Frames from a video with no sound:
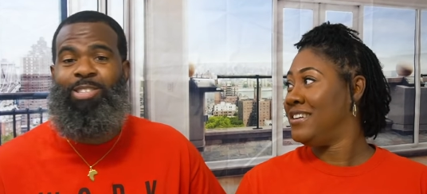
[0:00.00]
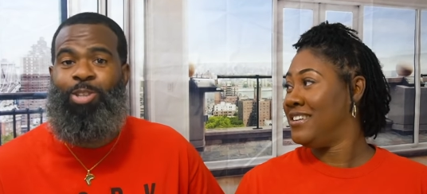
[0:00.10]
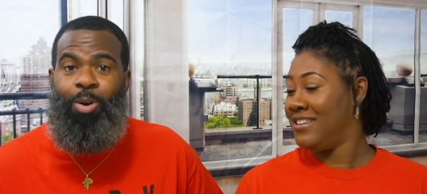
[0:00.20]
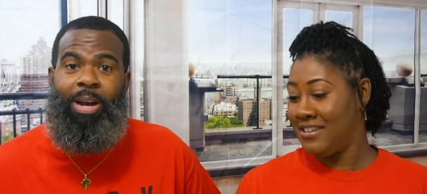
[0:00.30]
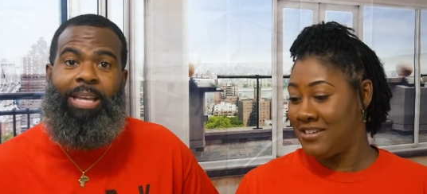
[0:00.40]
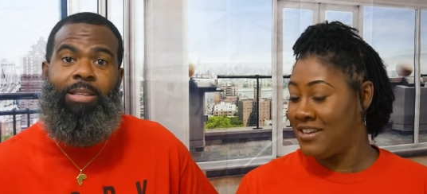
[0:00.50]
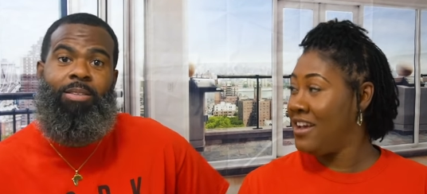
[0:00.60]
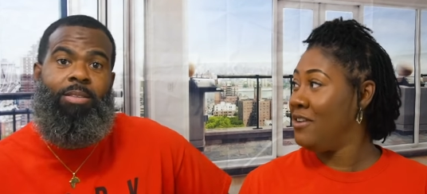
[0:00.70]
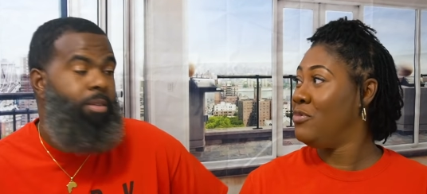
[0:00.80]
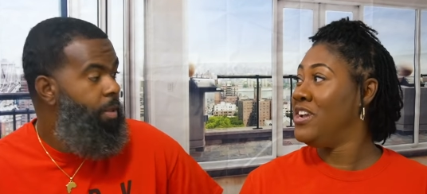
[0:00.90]
Speaker 1: short.
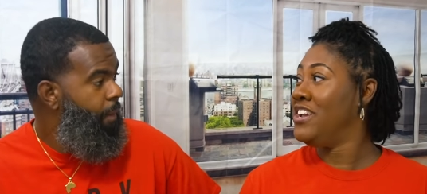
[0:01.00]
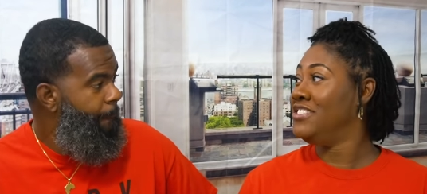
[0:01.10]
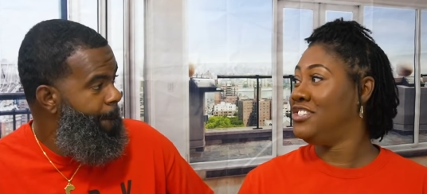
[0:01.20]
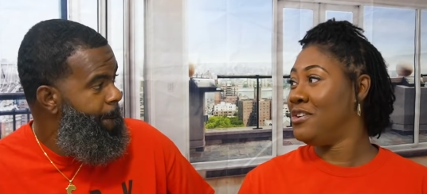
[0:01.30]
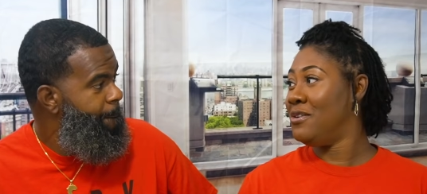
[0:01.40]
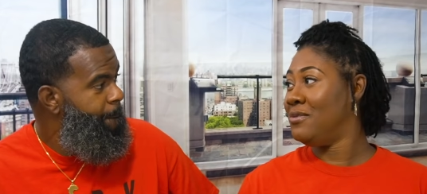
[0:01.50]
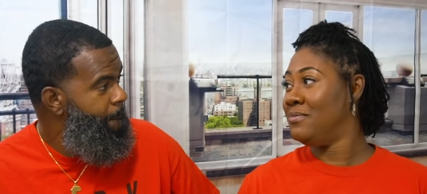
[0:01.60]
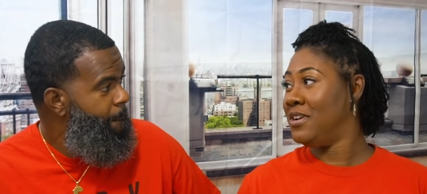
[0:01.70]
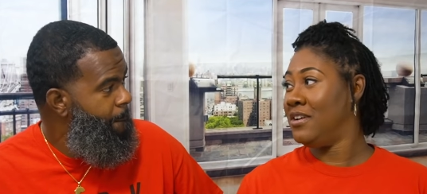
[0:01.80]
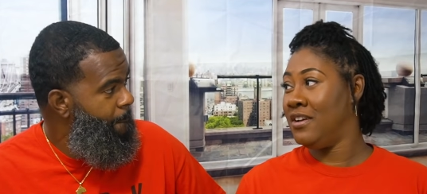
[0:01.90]
Hey, if we get
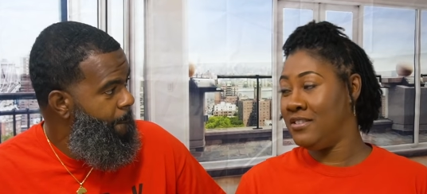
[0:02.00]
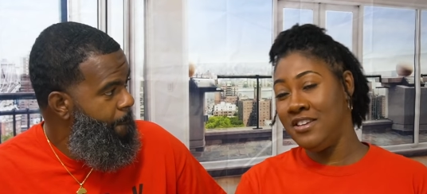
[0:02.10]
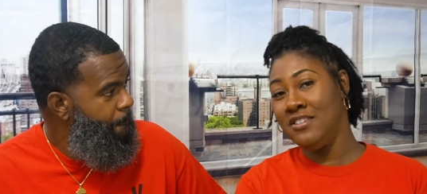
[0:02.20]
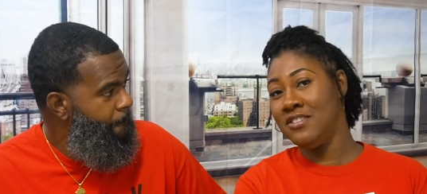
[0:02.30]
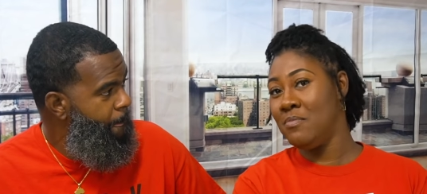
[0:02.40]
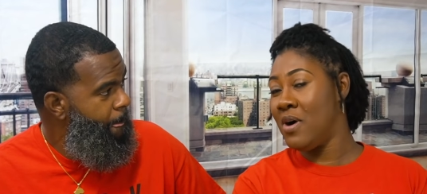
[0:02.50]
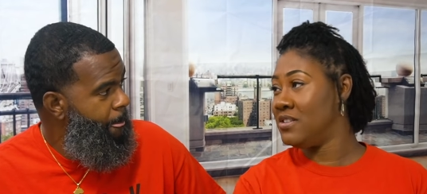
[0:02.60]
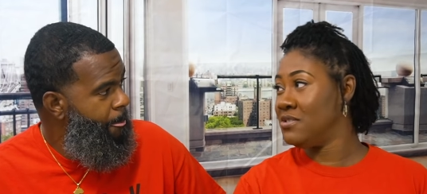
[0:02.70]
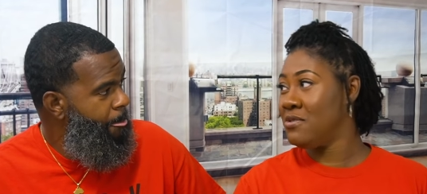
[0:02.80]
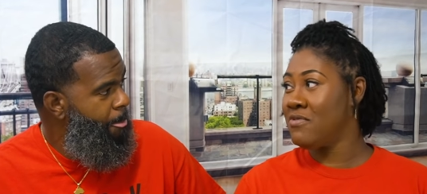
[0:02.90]
jumped and Tisha and
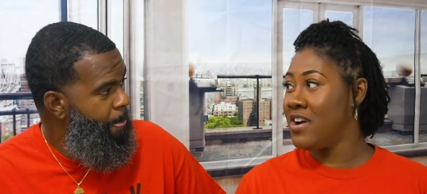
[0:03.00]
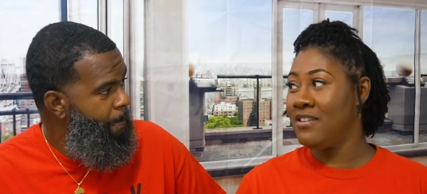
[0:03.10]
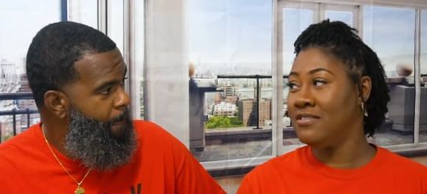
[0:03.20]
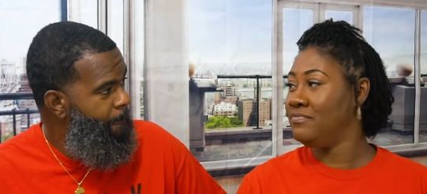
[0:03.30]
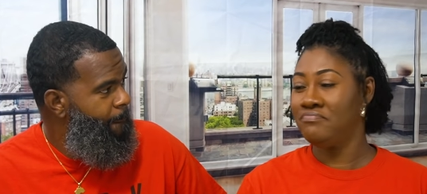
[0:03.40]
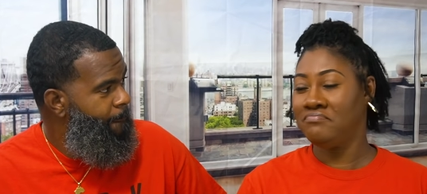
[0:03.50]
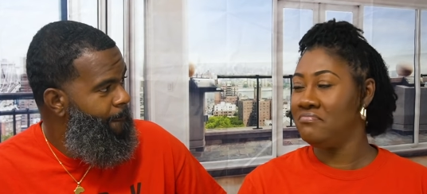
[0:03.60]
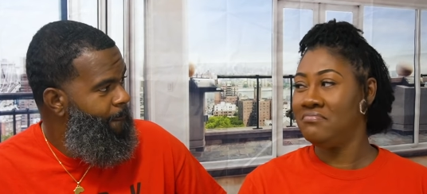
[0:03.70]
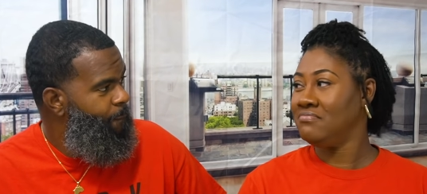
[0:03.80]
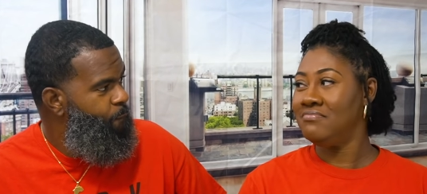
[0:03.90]
Marceau around.
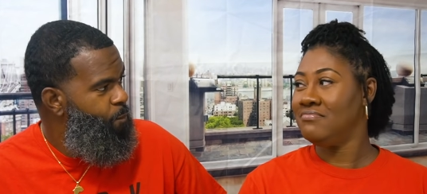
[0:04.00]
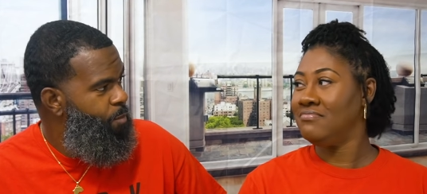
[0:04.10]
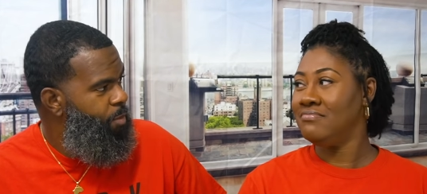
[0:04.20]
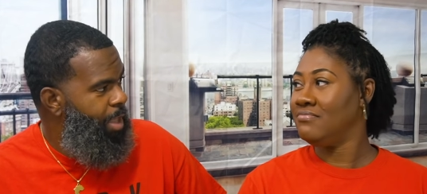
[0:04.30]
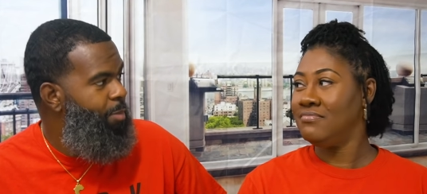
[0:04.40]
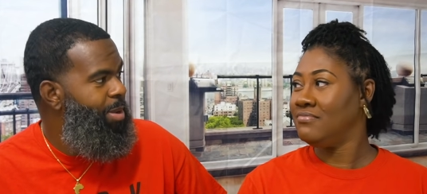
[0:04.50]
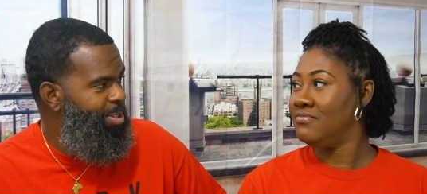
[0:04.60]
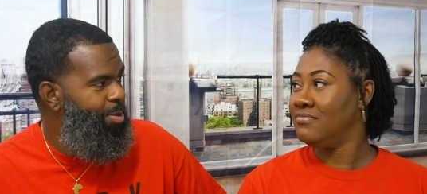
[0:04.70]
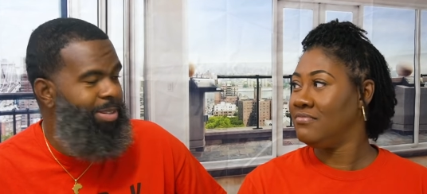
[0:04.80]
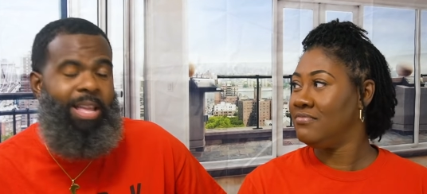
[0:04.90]
Speaker 2: They're going to
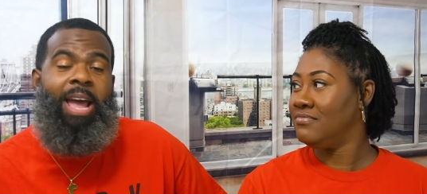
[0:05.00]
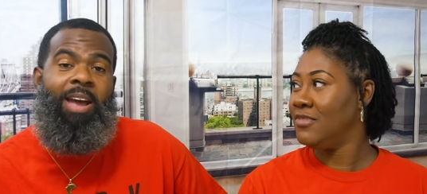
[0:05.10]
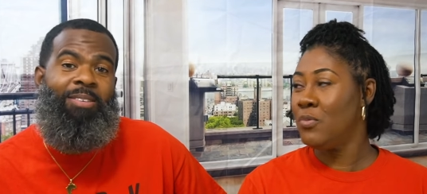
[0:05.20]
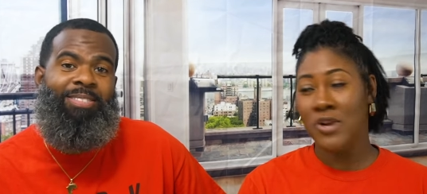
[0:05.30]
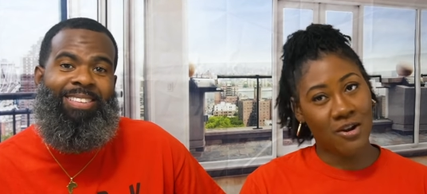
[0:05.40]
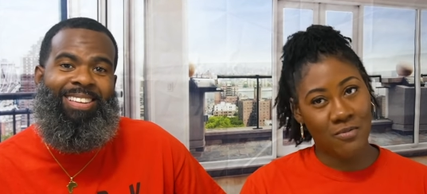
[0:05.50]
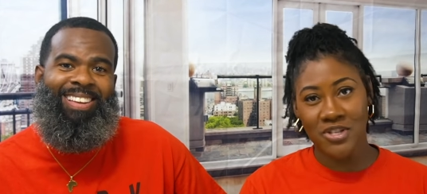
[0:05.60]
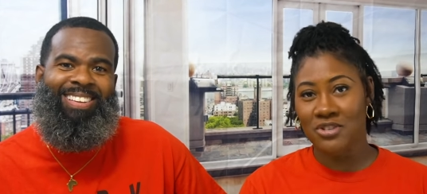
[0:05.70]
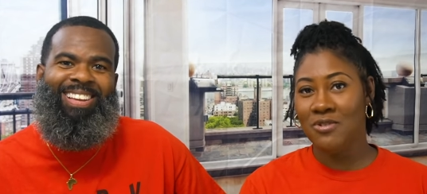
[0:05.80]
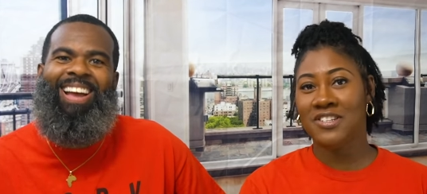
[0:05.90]
be short-staffed? They're going
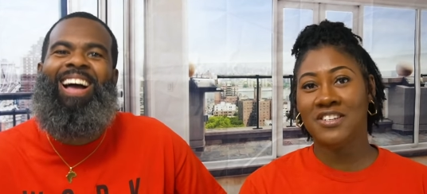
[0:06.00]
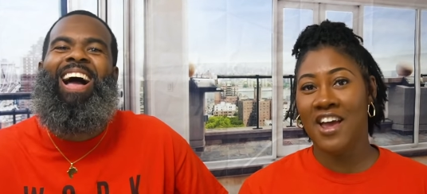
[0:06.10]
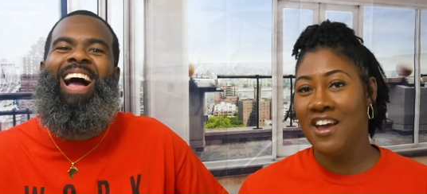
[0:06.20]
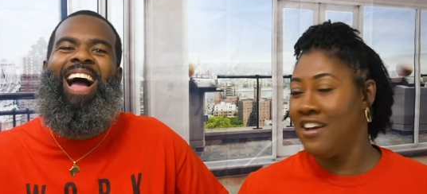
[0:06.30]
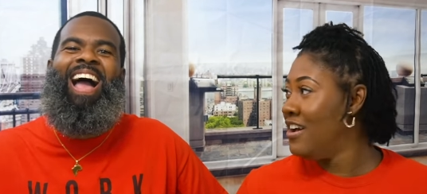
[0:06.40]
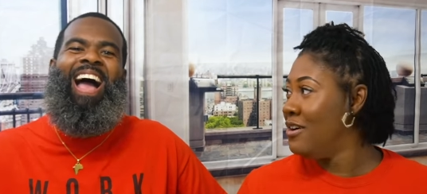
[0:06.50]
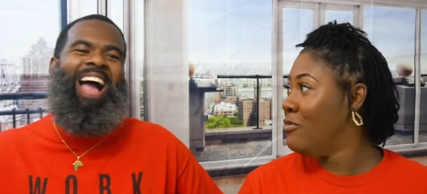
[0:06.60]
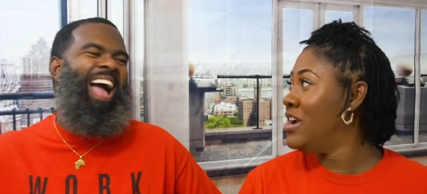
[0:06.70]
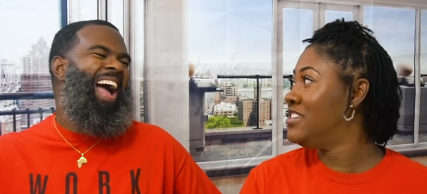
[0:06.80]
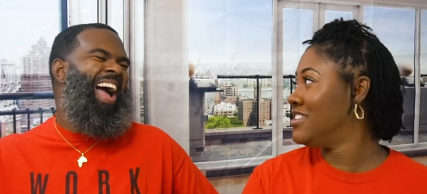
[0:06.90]
to be
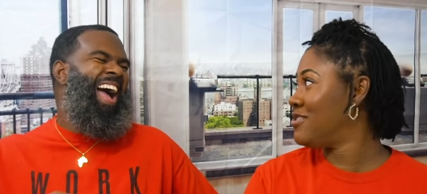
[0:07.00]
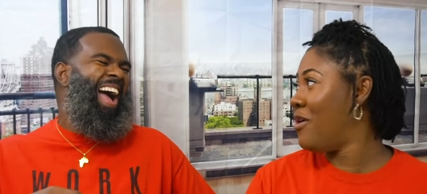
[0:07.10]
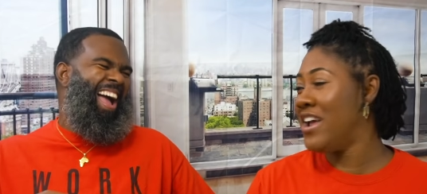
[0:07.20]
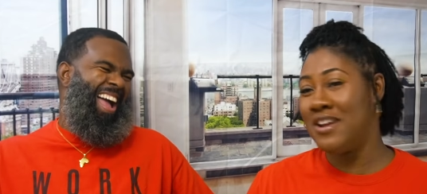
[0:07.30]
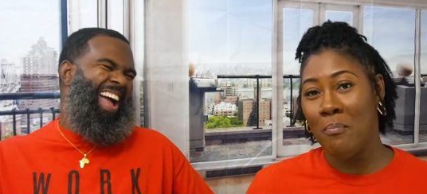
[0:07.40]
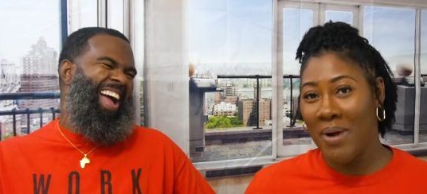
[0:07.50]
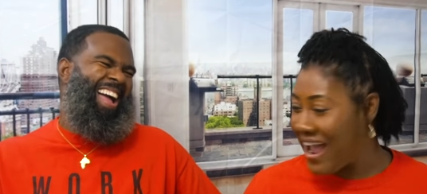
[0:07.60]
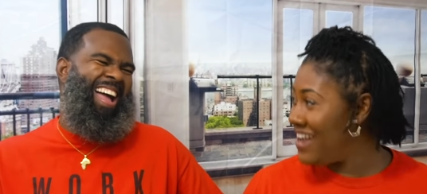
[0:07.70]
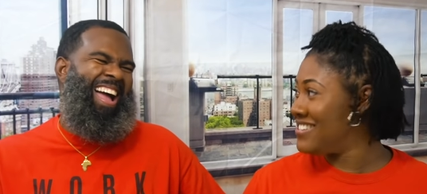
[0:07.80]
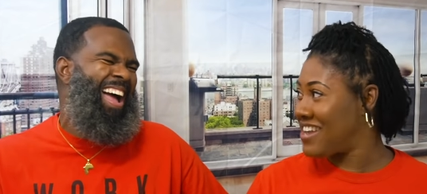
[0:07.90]
Speaker 1: short-staffed. We just going to have to
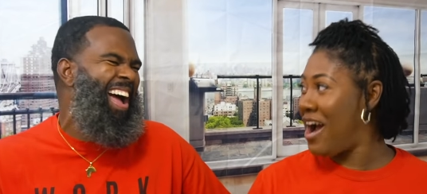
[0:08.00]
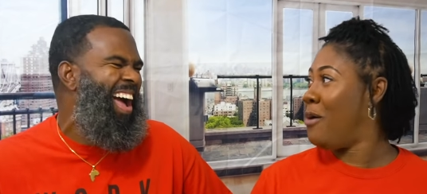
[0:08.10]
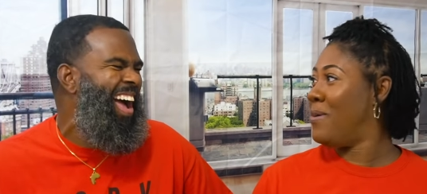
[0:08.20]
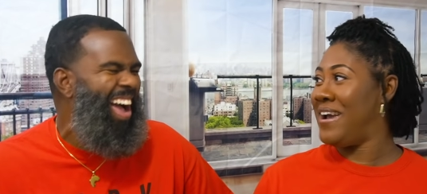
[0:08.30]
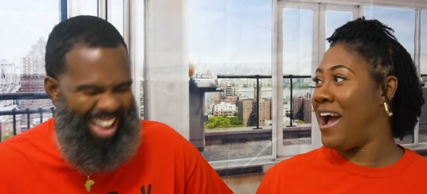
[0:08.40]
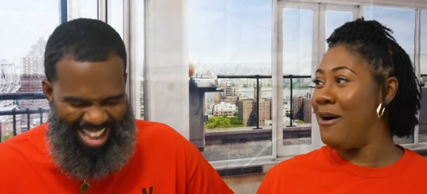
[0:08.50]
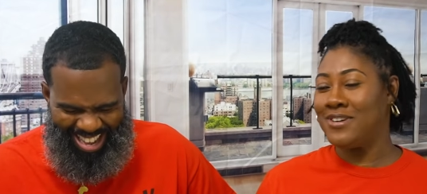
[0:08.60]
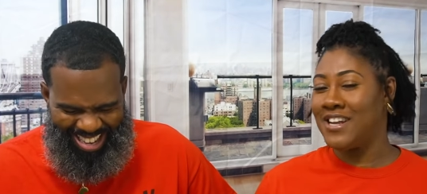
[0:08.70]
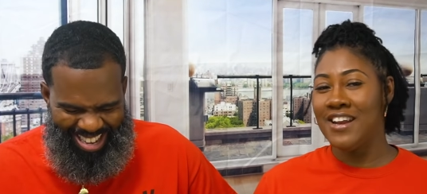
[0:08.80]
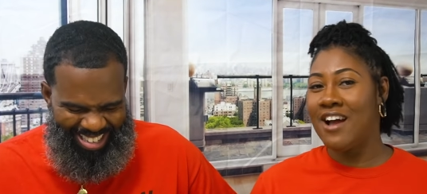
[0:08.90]
blast our way
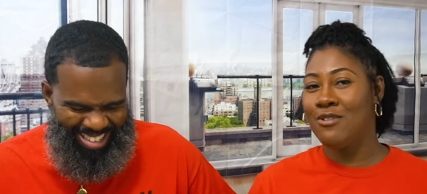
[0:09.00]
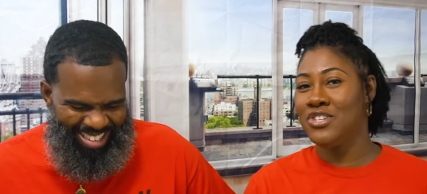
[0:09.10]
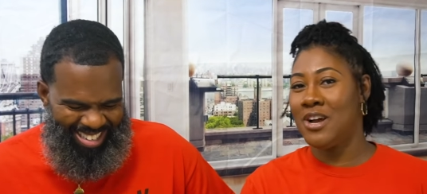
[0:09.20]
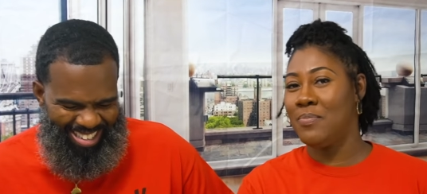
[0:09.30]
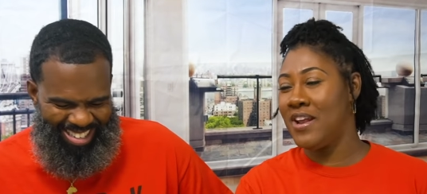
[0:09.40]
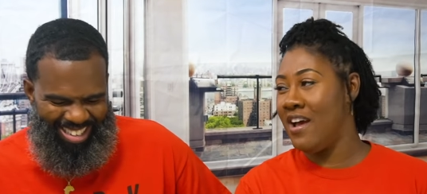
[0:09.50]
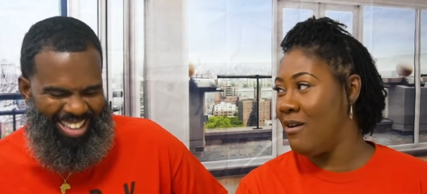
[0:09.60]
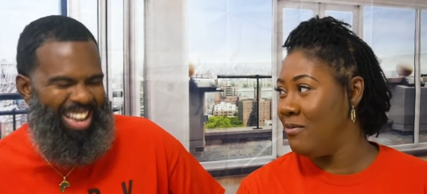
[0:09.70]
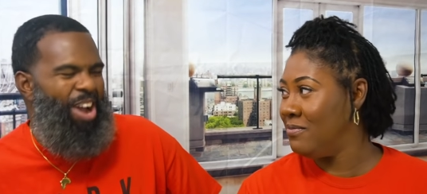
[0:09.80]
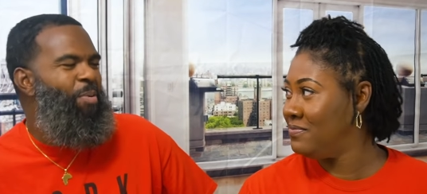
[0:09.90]
out. But they not going to jump it
Speaker 2: out.